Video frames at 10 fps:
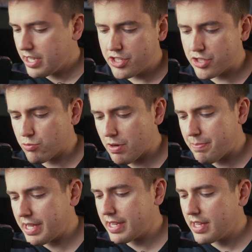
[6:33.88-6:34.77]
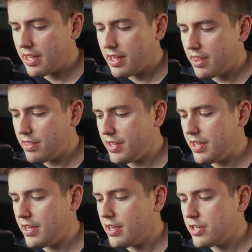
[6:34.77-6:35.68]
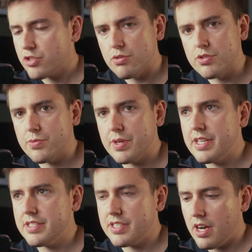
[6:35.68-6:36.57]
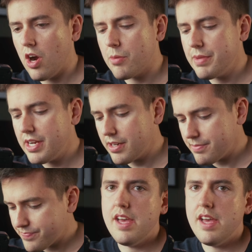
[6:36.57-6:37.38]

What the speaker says: just gripping the shoulder rig's arm here.